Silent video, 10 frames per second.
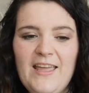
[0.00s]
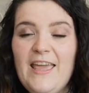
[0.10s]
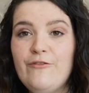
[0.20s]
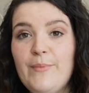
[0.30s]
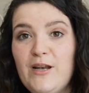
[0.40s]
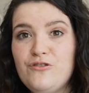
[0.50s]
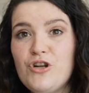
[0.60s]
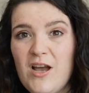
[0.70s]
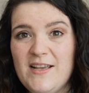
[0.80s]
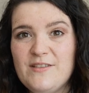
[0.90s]
Ifemelu
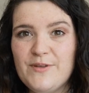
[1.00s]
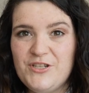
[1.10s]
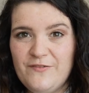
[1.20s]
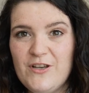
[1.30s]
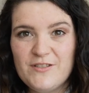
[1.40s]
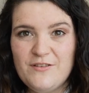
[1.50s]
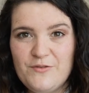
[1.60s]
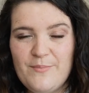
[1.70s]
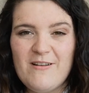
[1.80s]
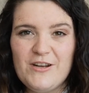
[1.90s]
tries, when she first goes
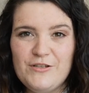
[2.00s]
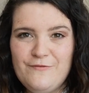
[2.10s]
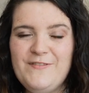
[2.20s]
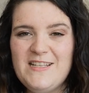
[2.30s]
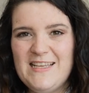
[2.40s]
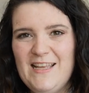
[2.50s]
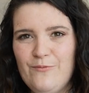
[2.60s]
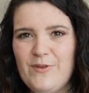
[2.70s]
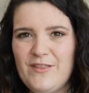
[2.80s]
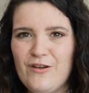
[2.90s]
to America, to fit
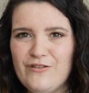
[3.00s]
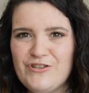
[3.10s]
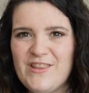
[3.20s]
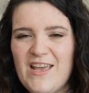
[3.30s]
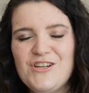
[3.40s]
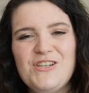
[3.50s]
in with the culture there.